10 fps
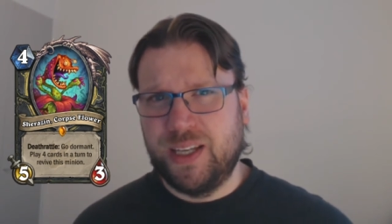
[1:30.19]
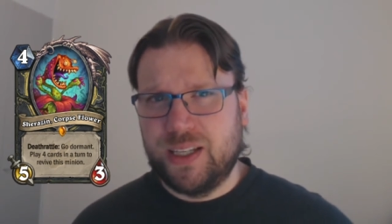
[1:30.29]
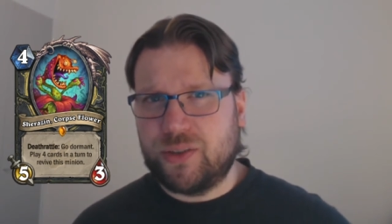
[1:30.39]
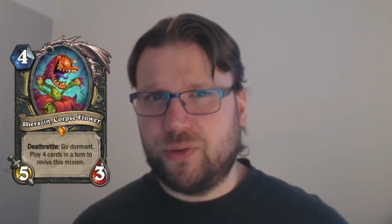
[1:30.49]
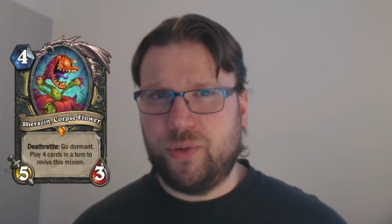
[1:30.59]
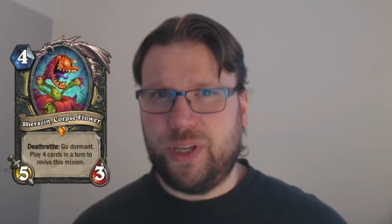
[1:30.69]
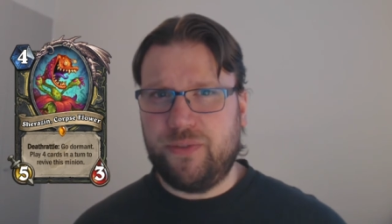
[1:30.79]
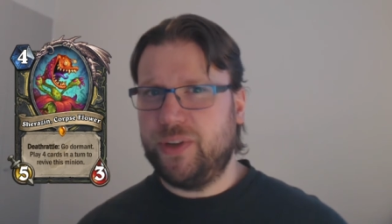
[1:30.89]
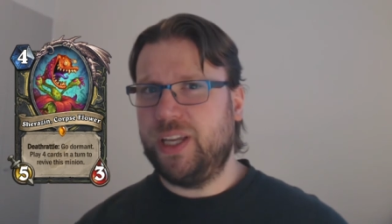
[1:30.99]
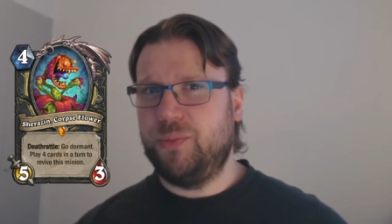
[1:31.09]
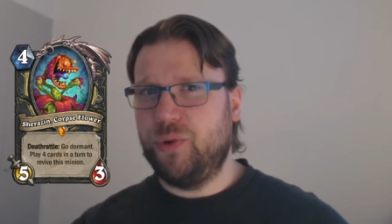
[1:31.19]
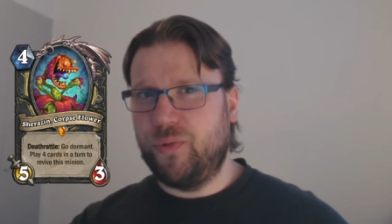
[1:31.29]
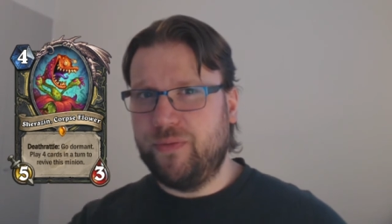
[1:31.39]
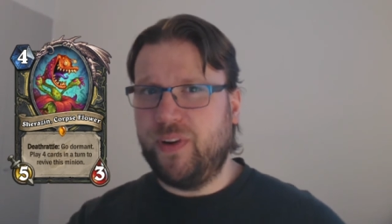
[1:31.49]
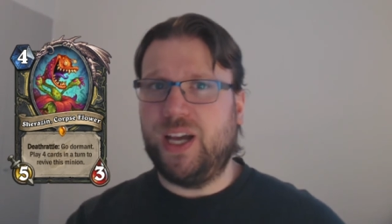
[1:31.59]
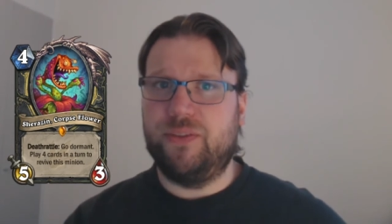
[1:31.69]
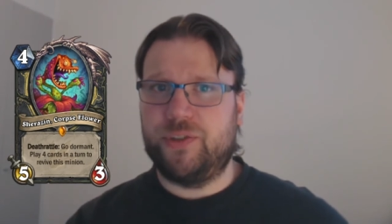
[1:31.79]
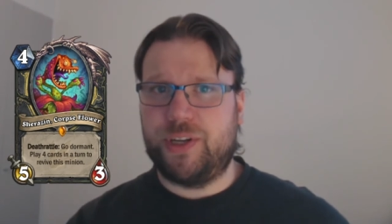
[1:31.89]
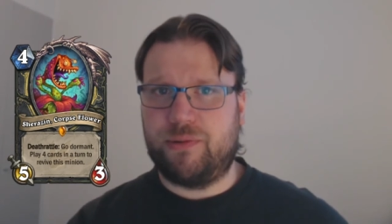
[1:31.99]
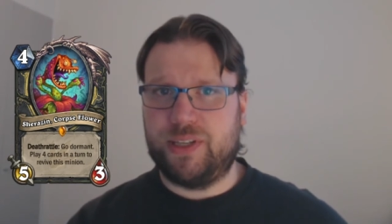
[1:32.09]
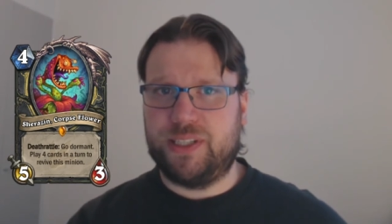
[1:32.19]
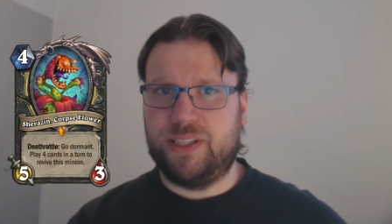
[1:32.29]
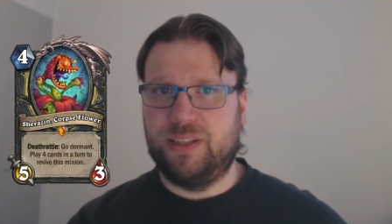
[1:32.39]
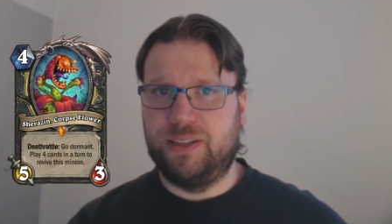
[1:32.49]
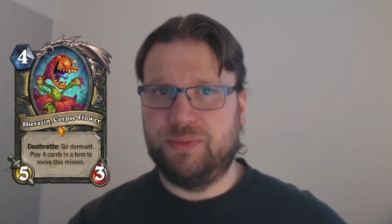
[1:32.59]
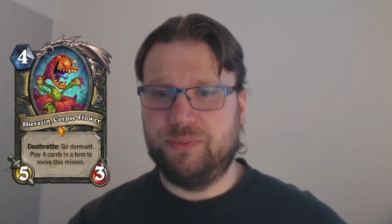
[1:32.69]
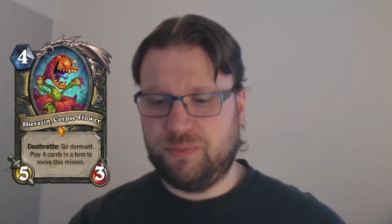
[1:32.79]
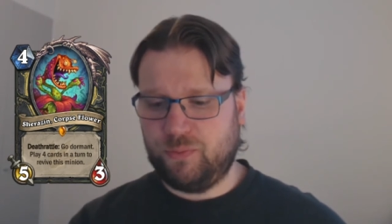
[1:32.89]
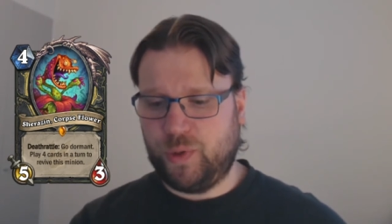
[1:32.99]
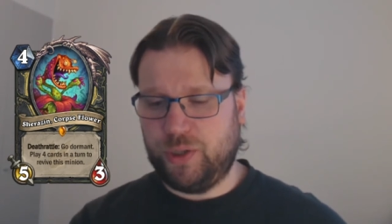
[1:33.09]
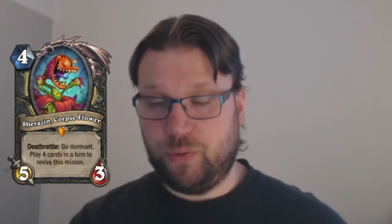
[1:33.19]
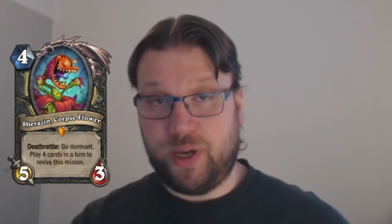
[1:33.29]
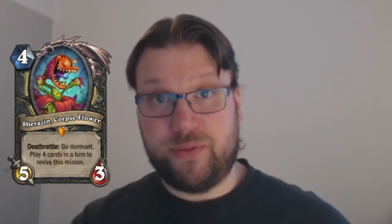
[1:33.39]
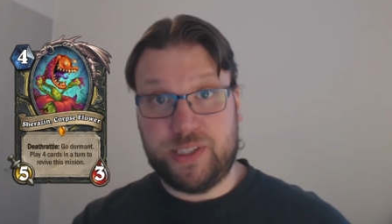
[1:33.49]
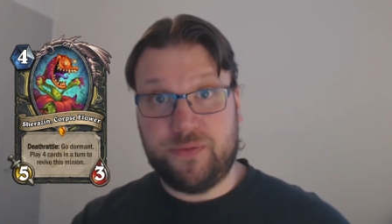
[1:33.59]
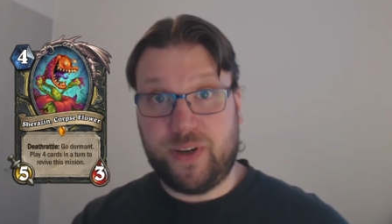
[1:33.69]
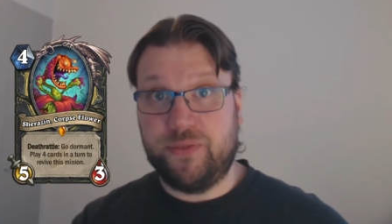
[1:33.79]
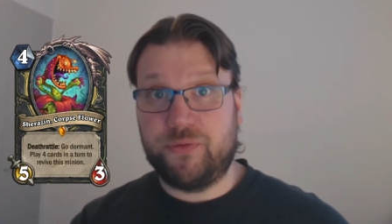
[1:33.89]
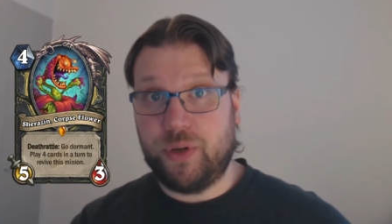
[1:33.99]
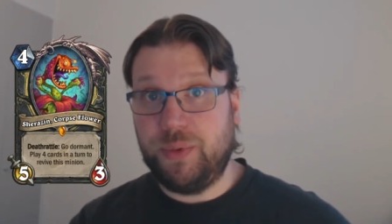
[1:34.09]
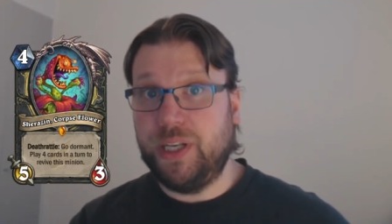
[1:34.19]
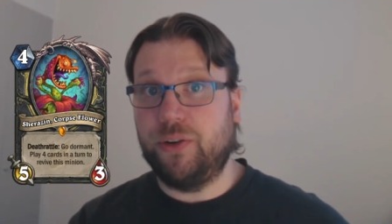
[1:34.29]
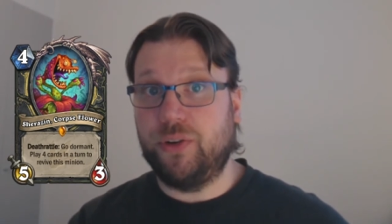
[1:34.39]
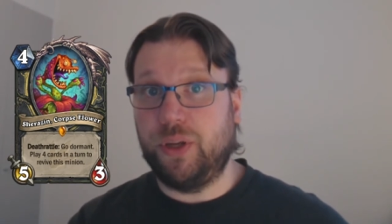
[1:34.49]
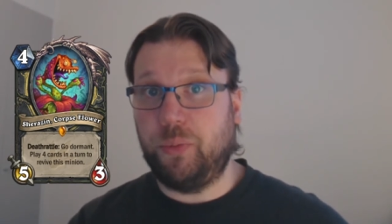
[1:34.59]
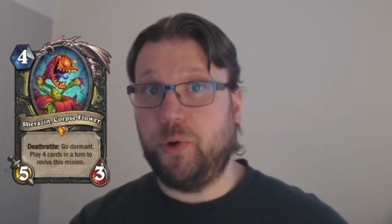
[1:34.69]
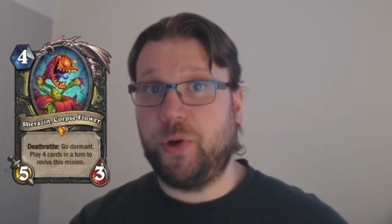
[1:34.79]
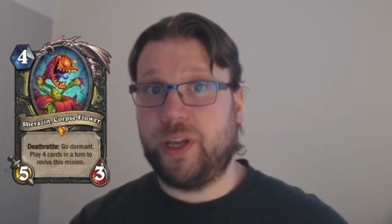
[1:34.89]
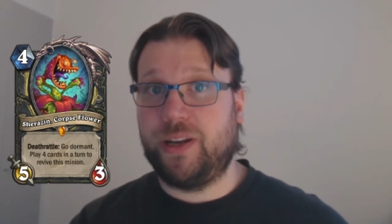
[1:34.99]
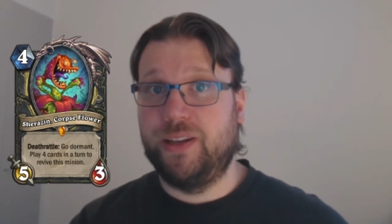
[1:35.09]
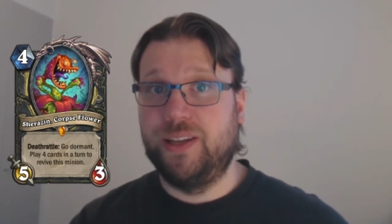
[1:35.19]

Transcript: So every time you revive Sherazin, well, you have this five three minion on the board again,